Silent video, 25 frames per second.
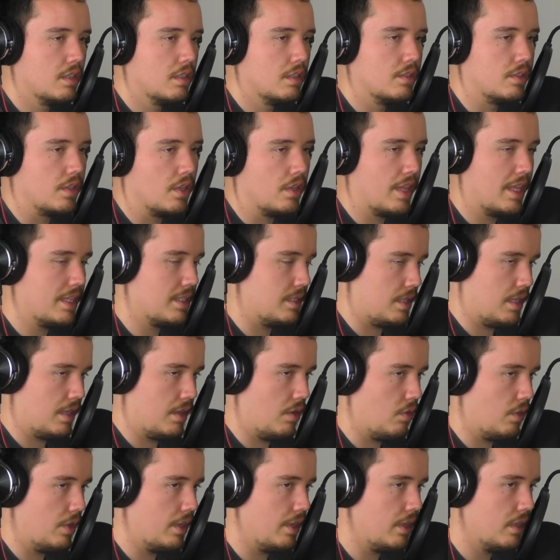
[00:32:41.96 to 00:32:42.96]
So that's the
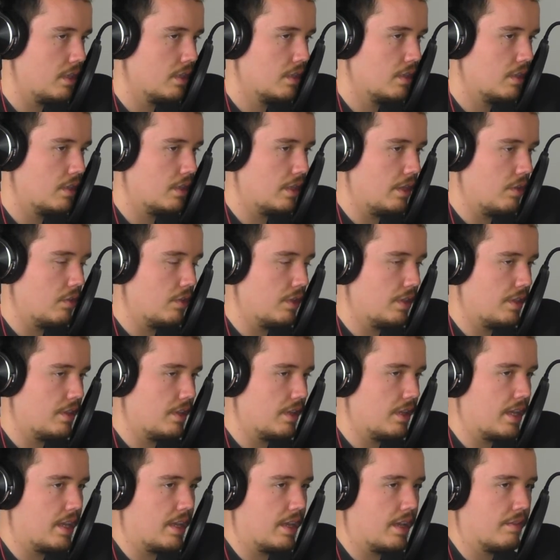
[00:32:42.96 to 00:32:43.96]
only
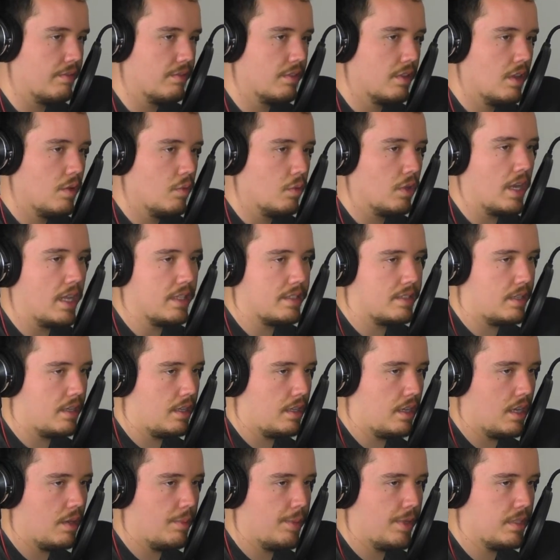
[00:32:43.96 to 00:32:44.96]
thing I have. We're not
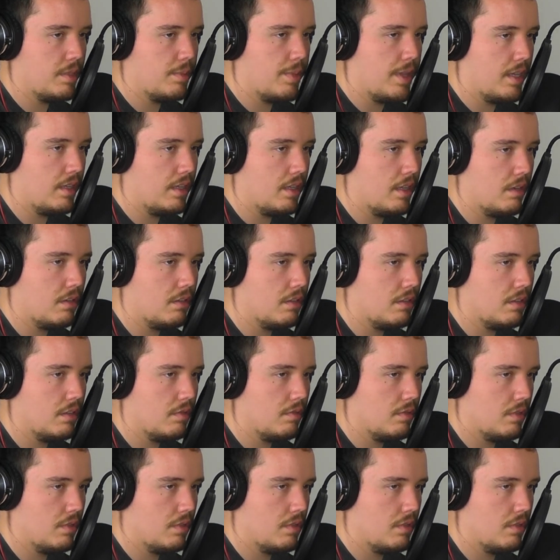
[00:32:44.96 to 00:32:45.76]
saying Iron Man's a bad character.